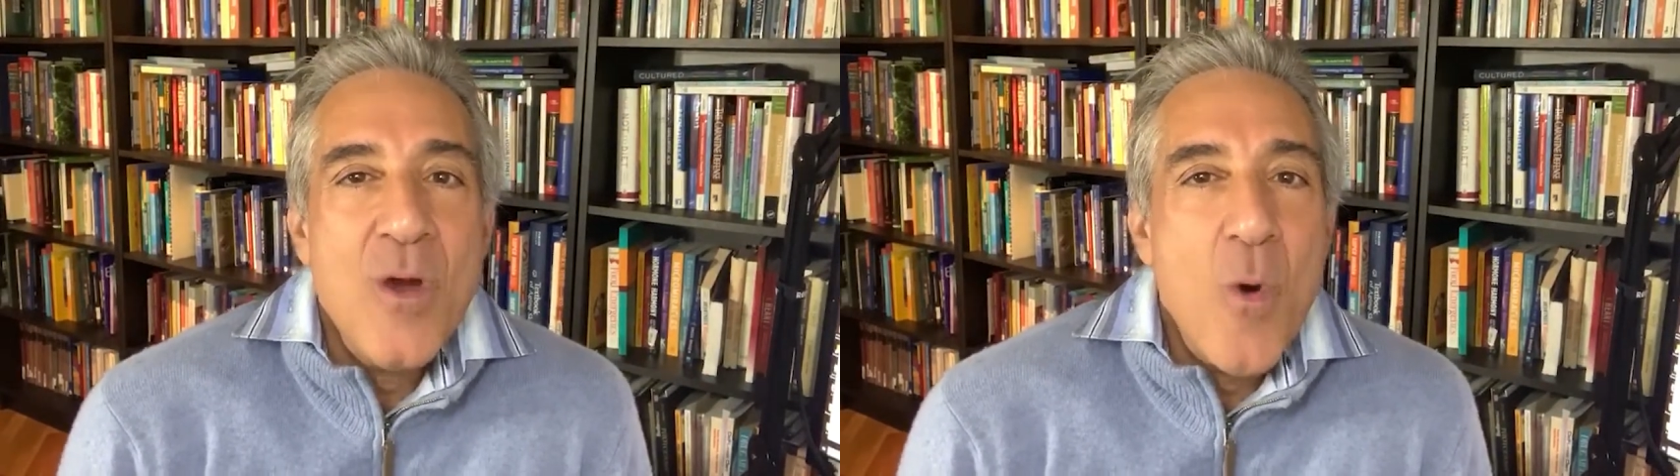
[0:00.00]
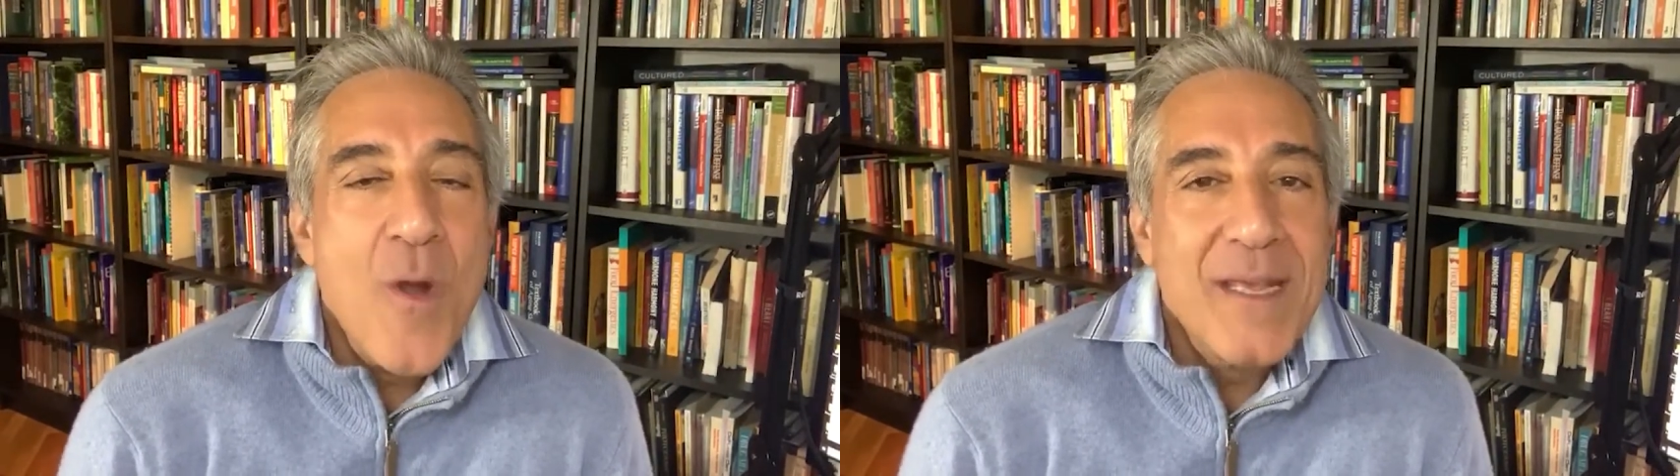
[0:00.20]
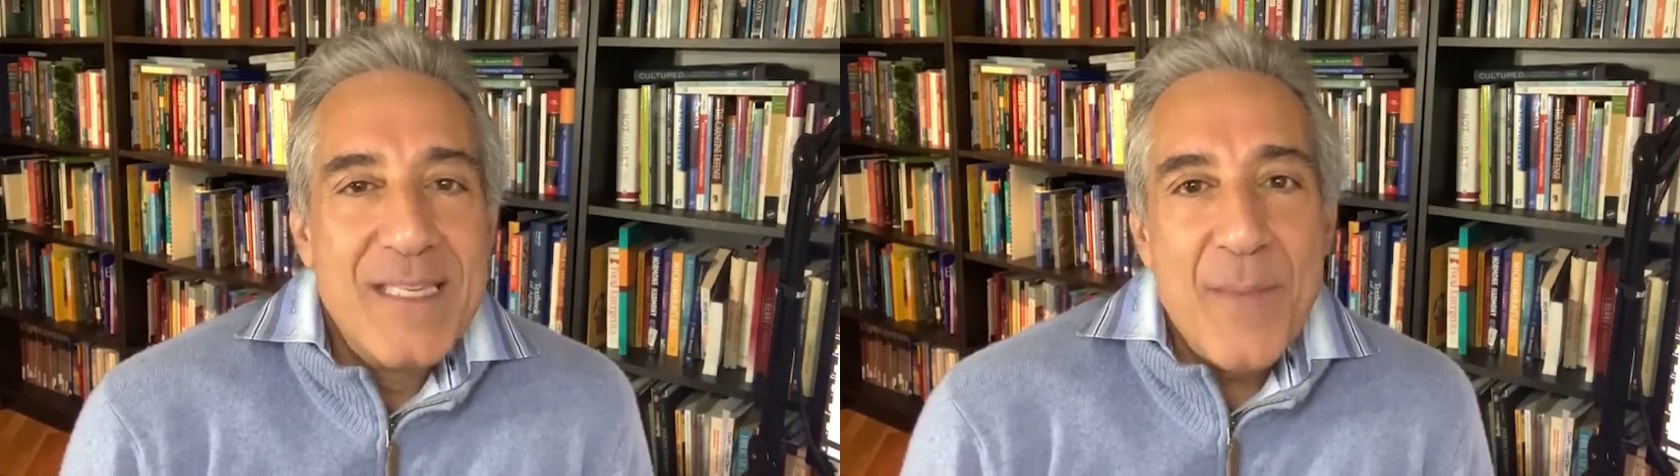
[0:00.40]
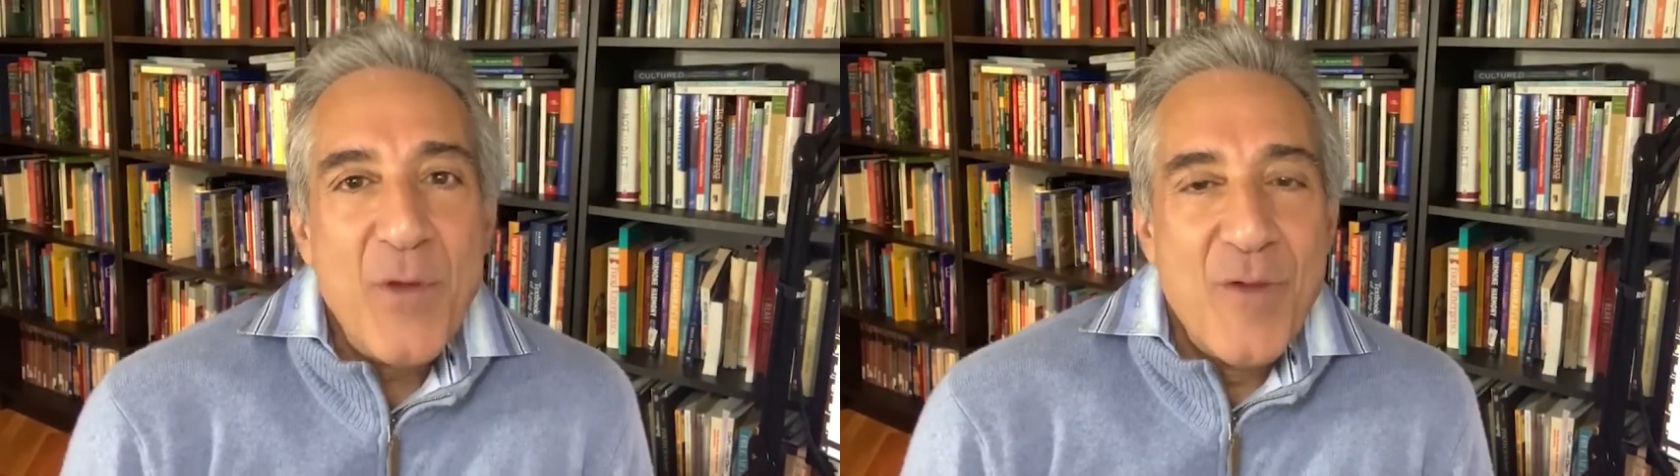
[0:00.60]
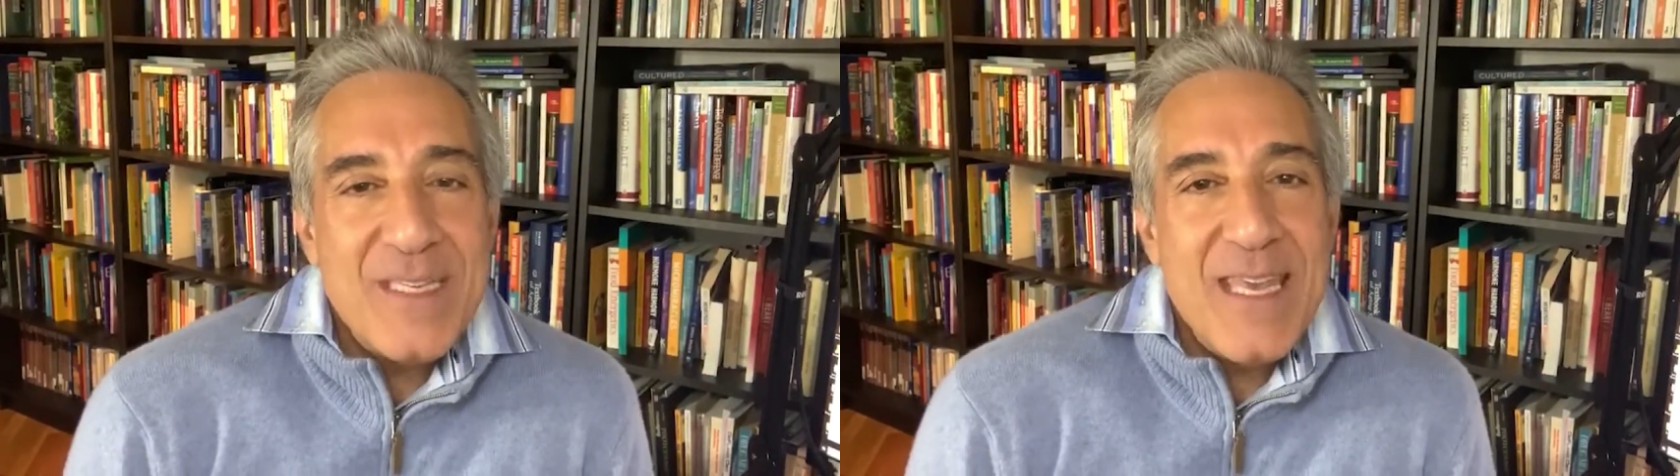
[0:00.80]
or
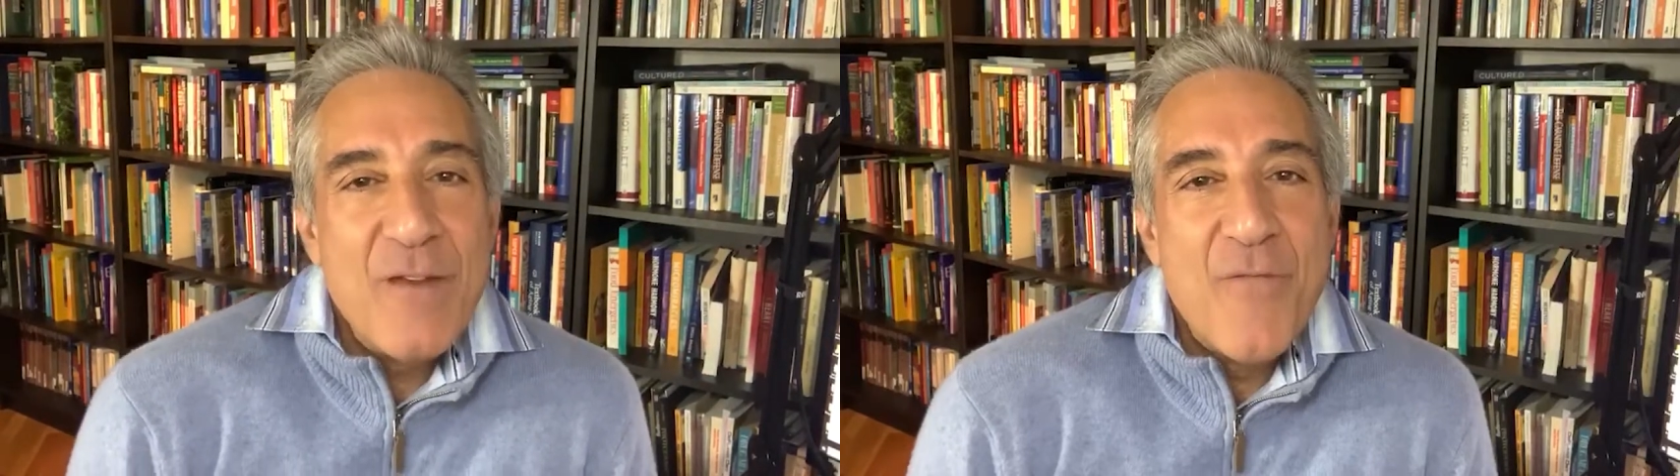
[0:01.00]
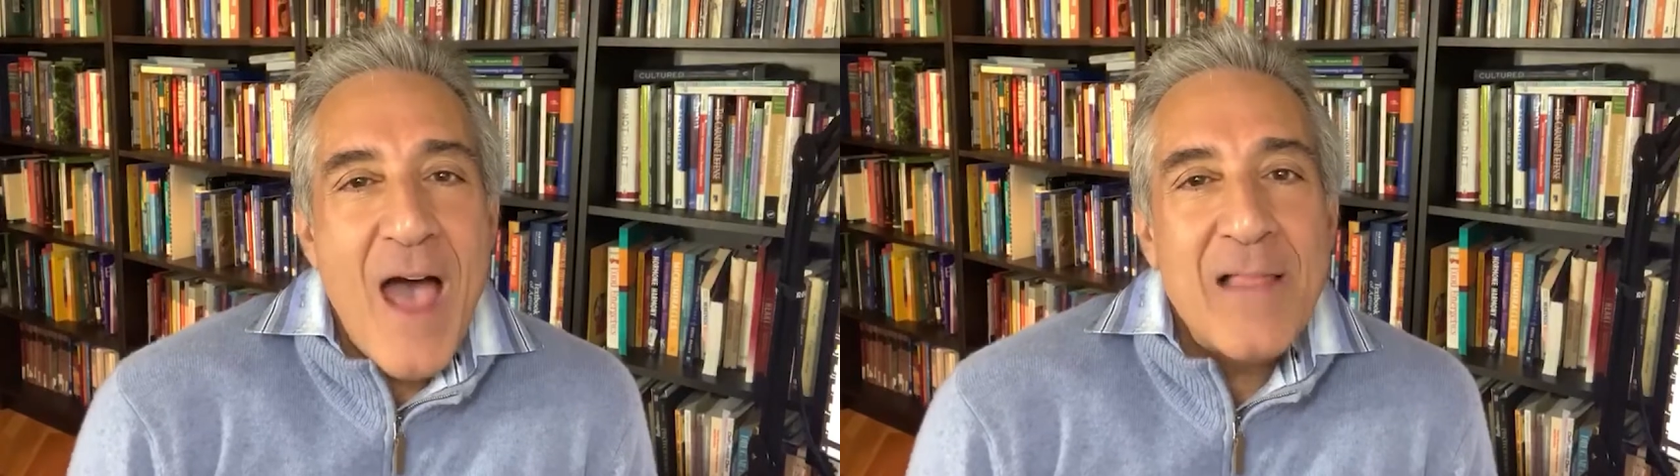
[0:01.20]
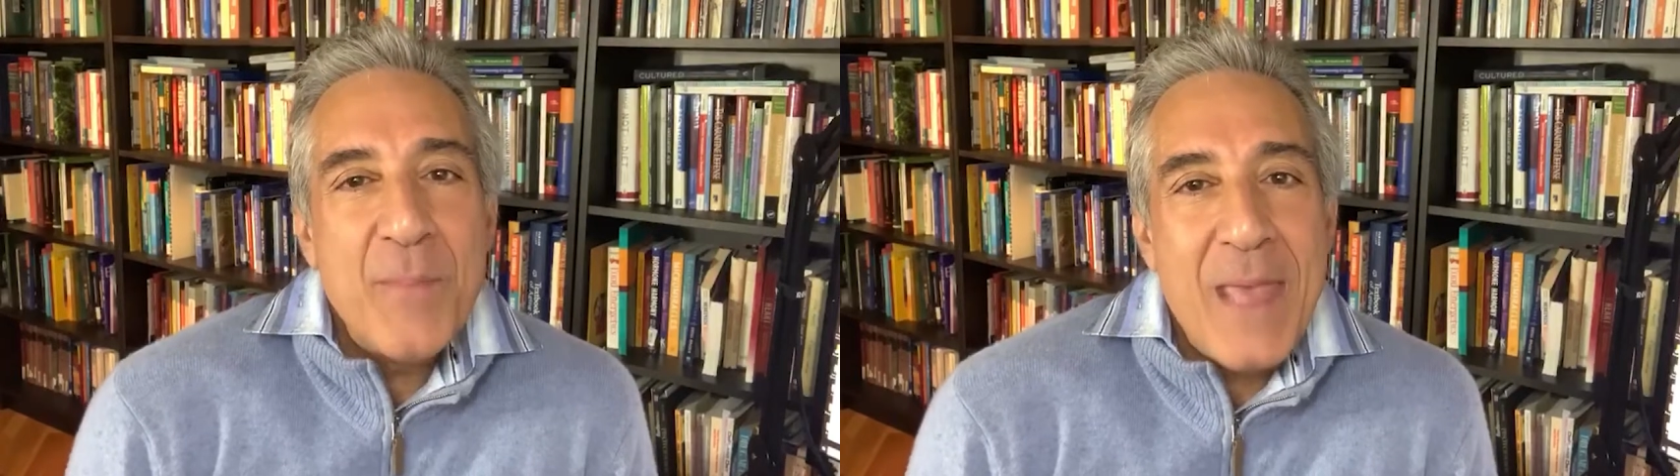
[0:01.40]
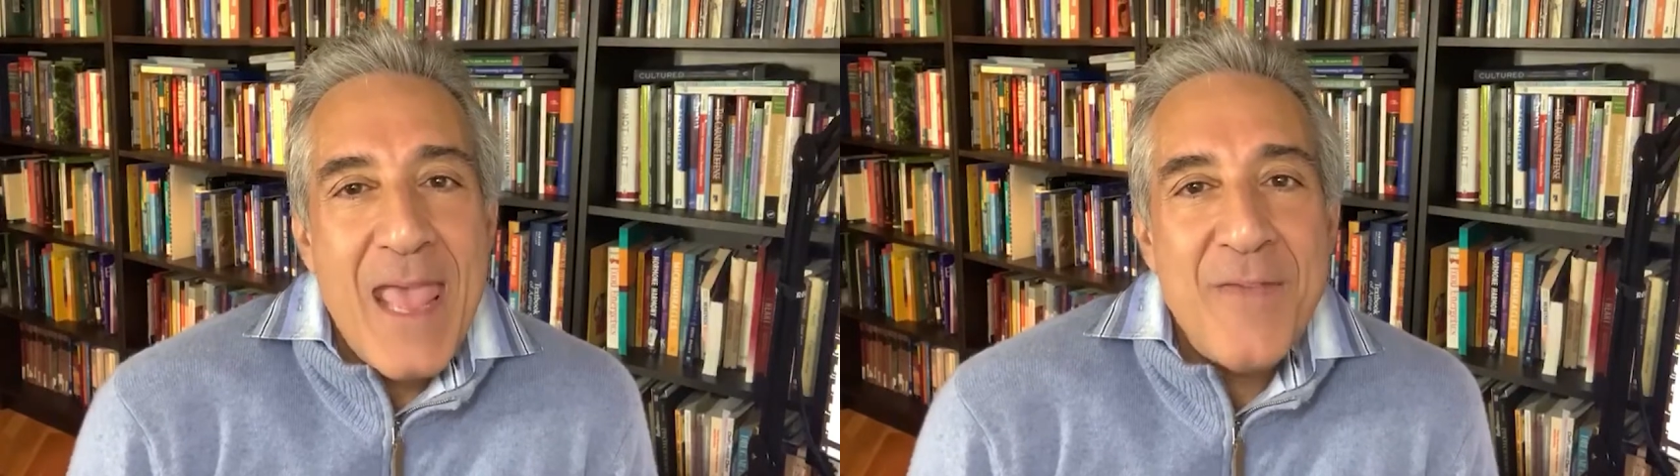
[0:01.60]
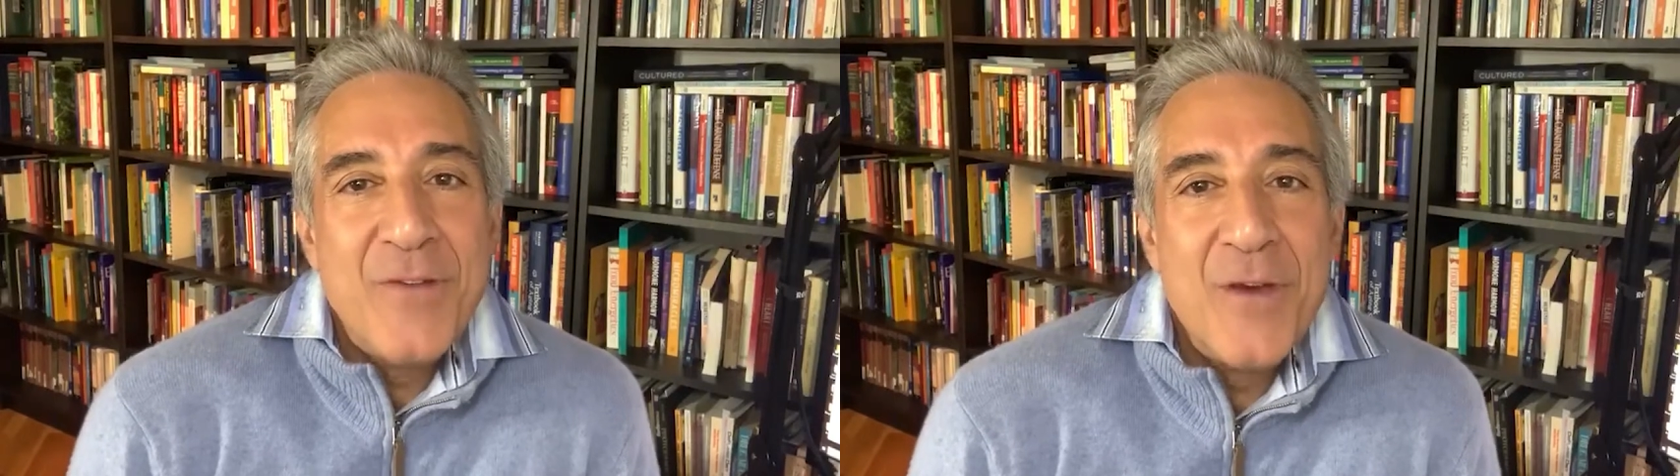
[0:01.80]
exhibit risky or violent
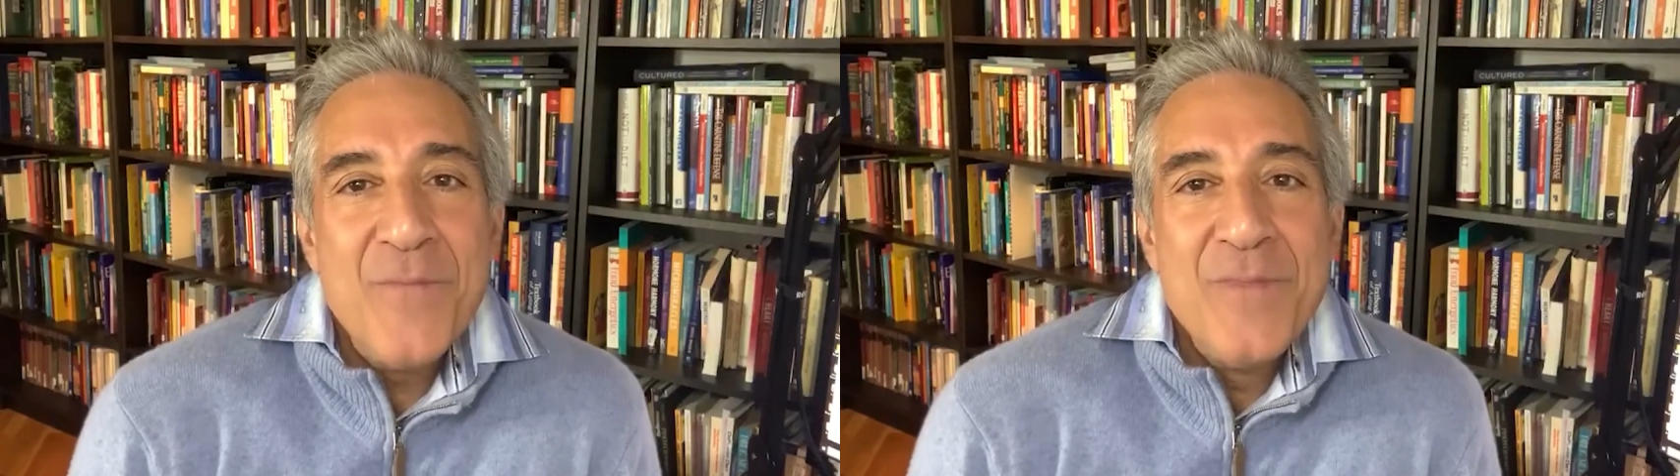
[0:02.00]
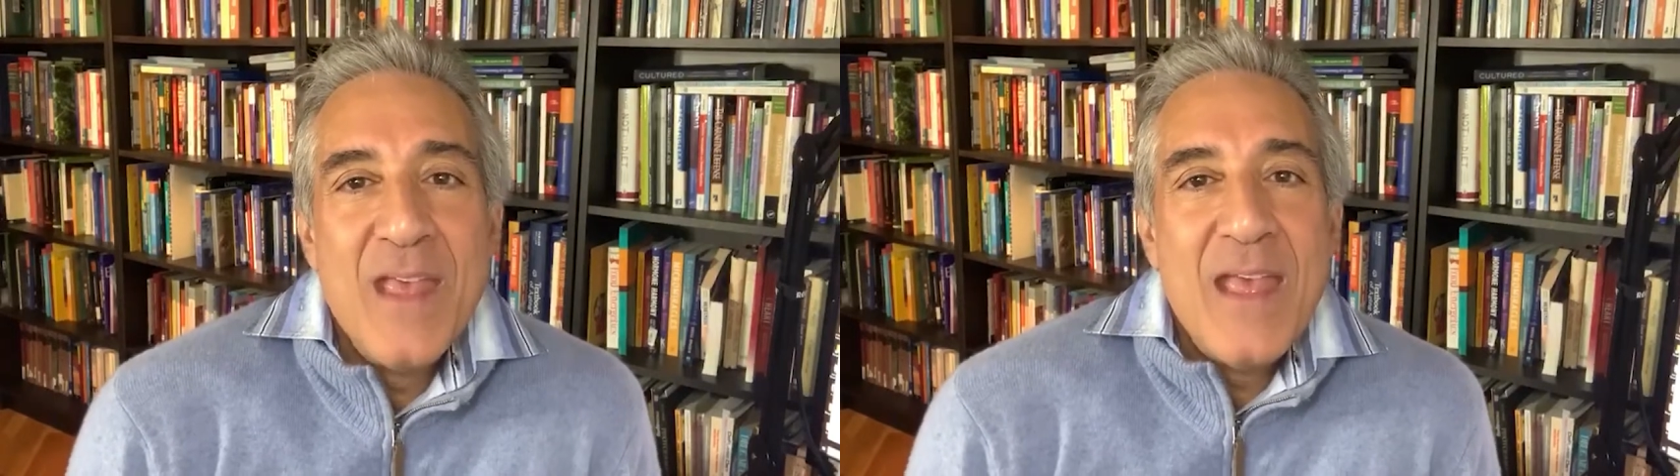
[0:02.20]
behavior.